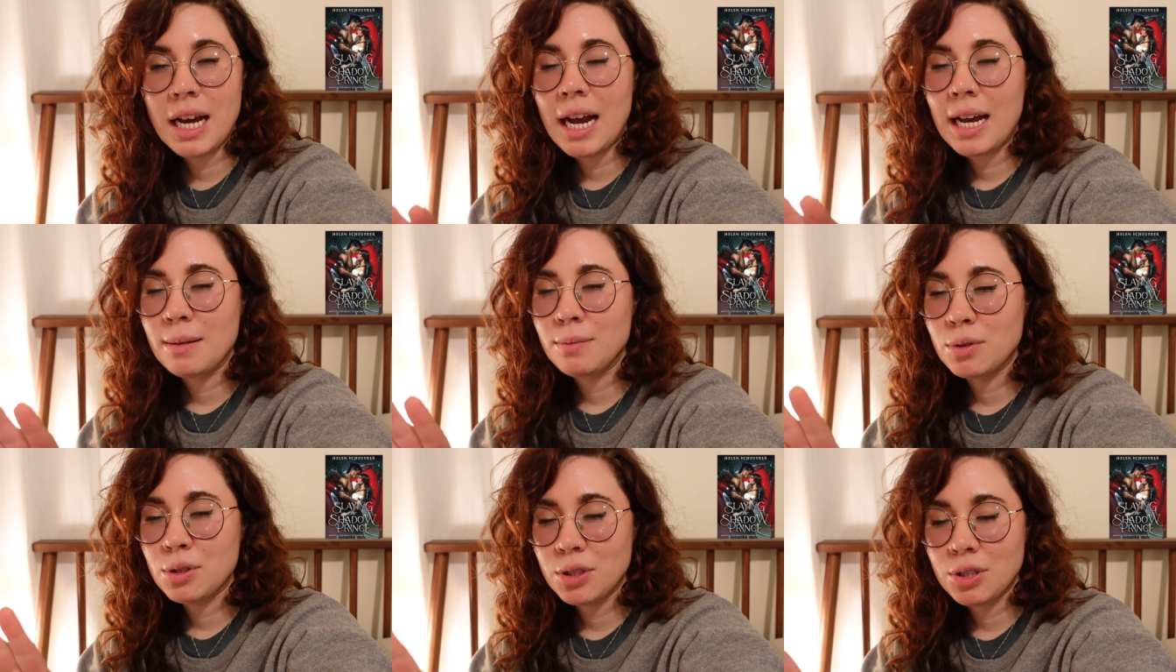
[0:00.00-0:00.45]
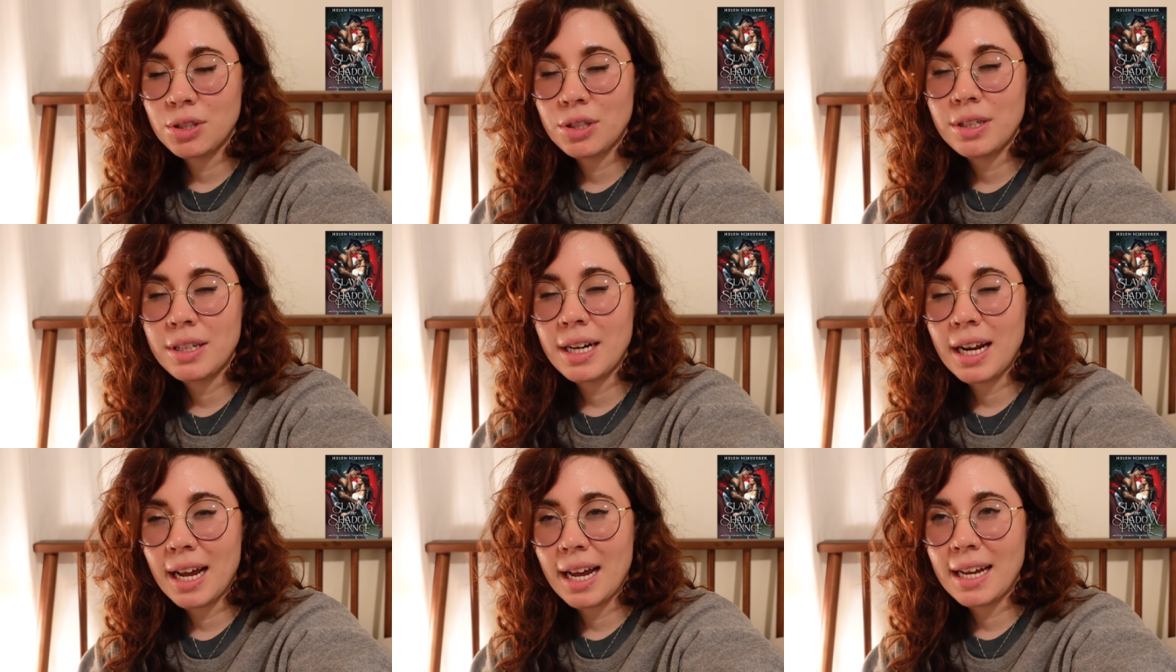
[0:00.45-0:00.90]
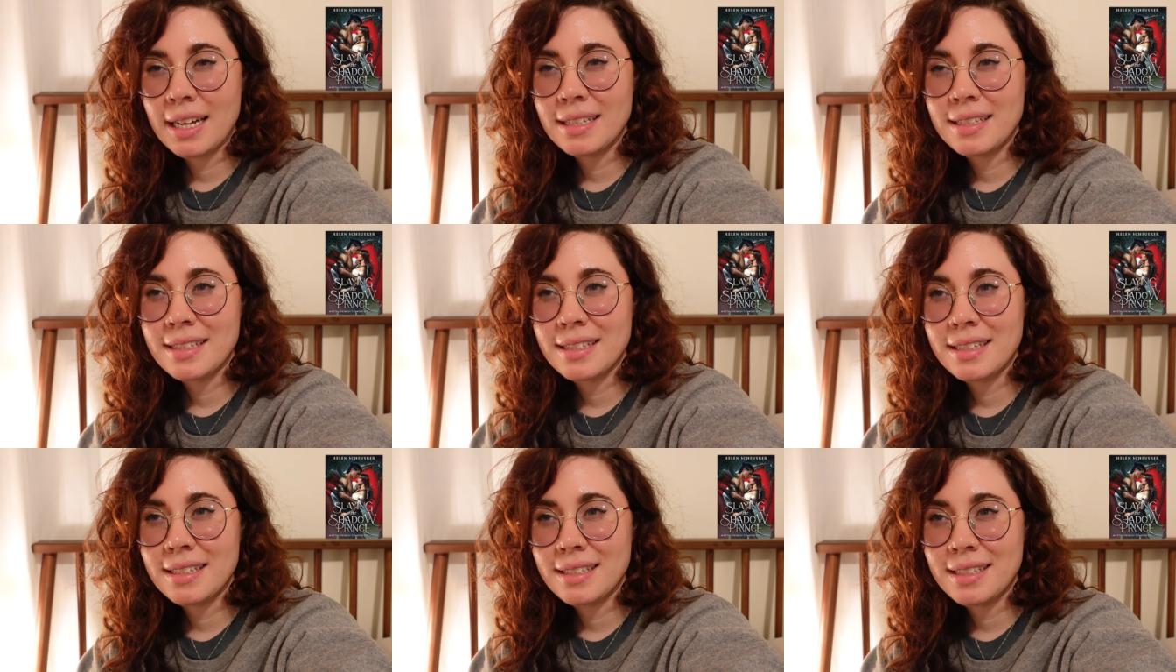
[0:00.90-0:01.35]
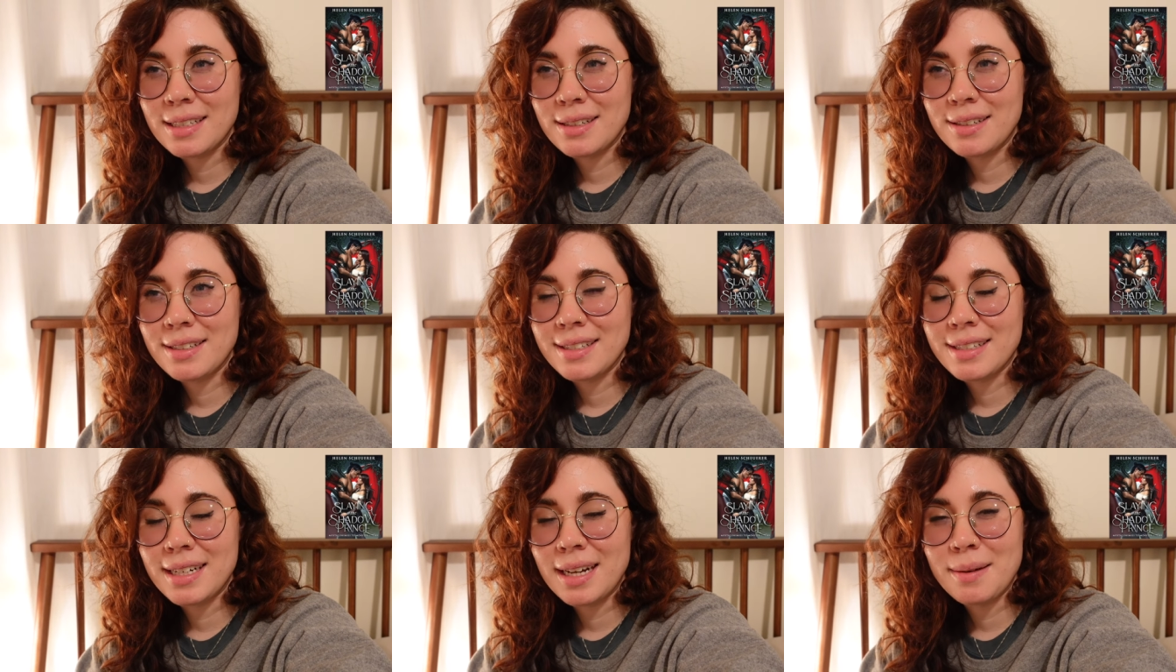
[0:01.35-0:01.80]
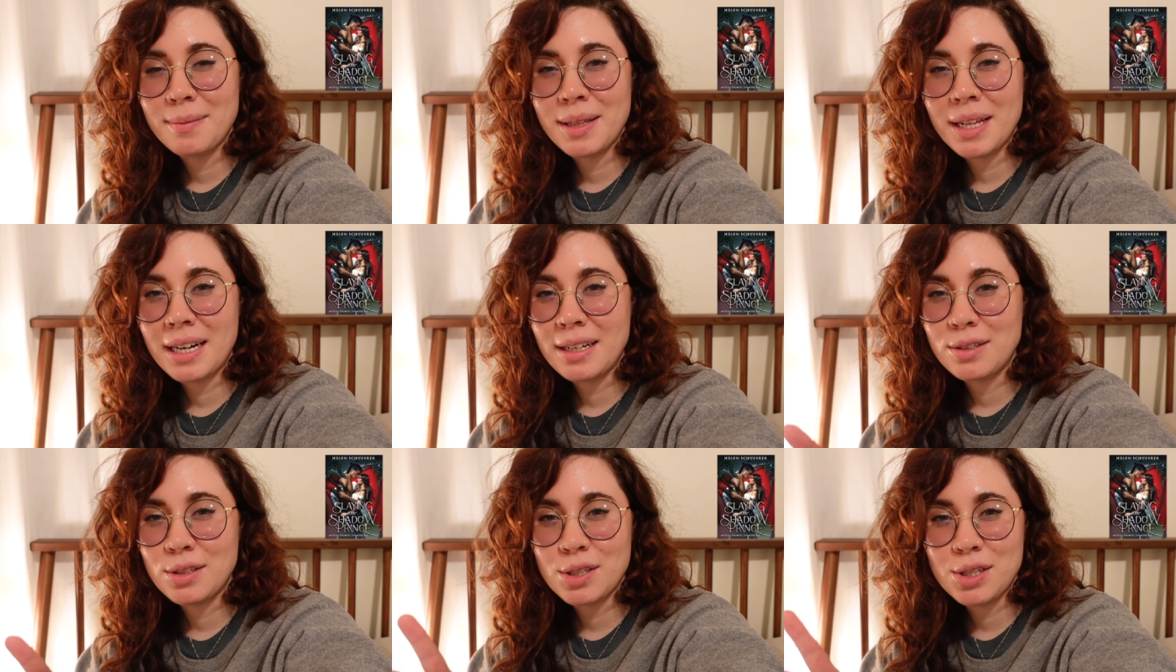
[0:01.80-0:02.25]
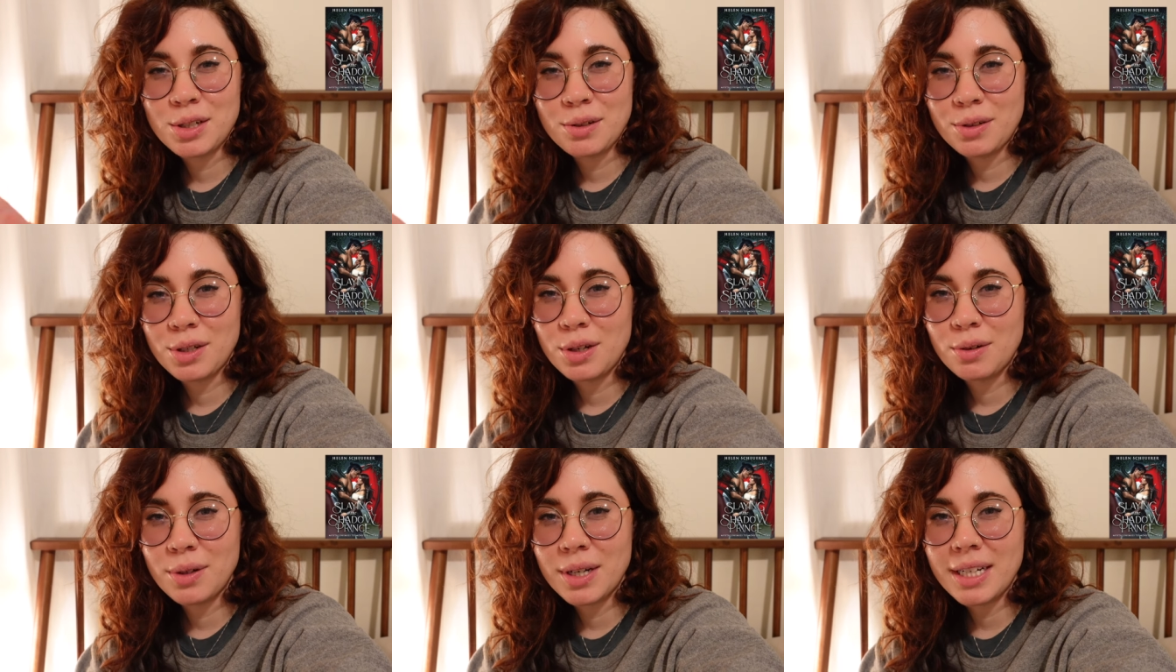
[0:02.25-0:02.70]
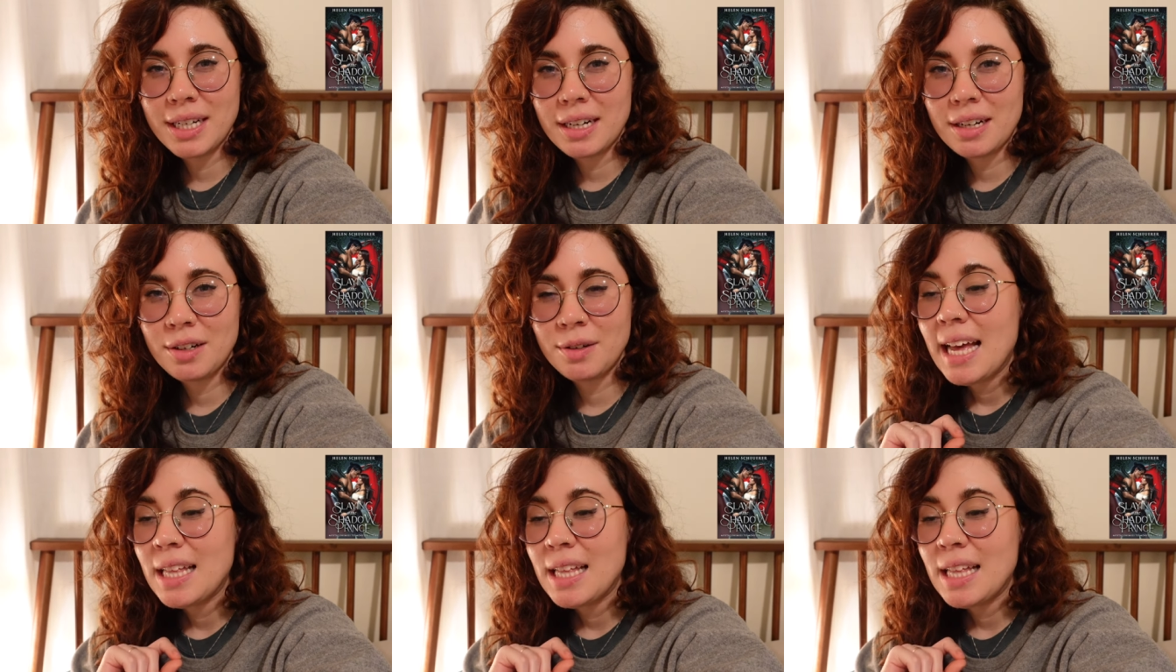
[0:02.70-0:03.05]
I'm sure it has a series name that I just don't know right now.